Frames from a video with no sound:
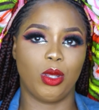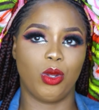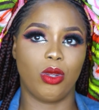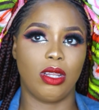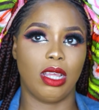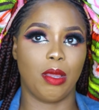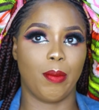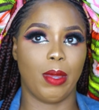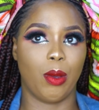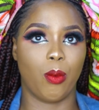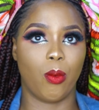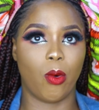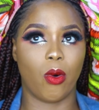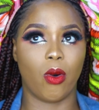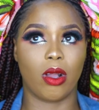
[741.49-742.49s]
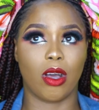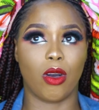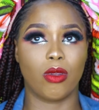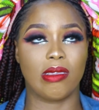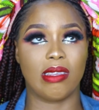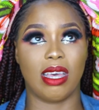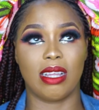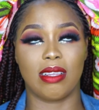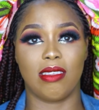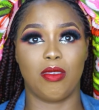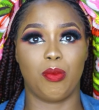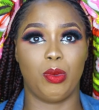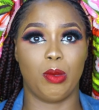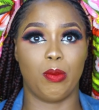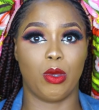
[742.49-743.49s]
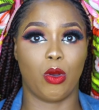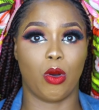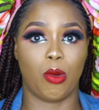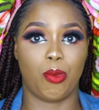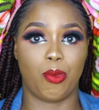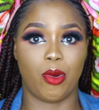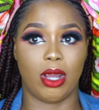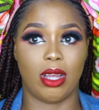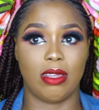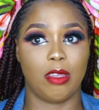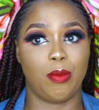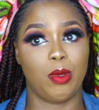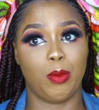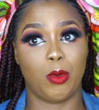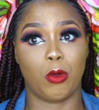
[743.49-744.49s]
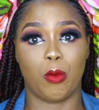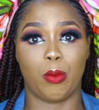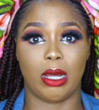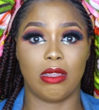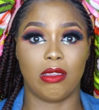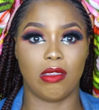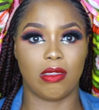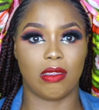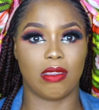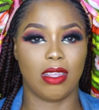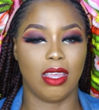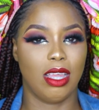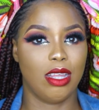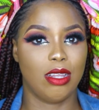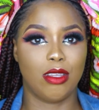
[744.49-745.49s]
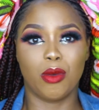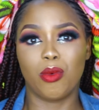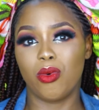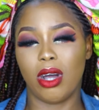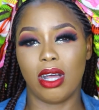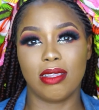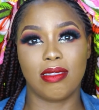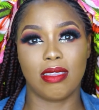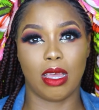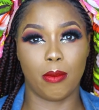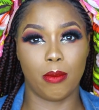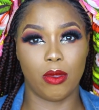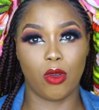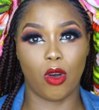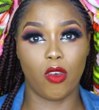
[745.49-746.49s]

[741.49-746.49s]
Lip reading: They don't like my work. I'll tag this big makeup brand, this big makeup artist, they won't answer me.